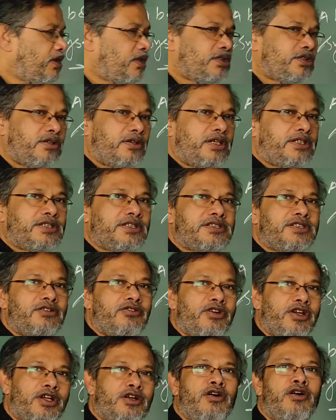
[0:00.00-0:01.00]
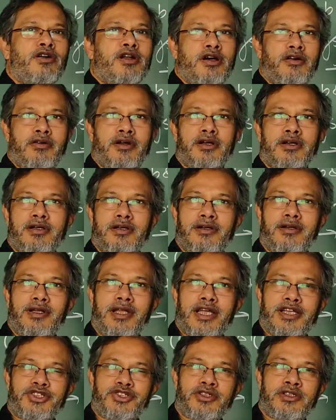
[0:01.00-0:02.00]
So let us record our
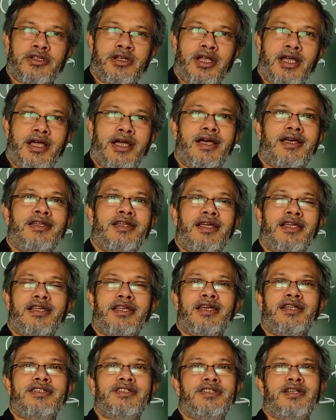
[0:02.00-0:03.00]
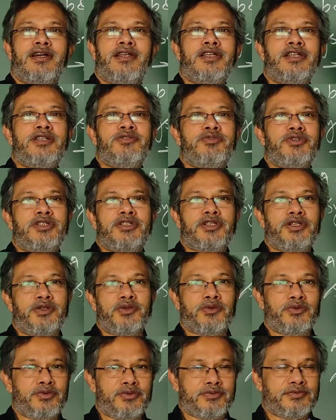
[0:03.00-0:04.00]
lecture and I can share it with you.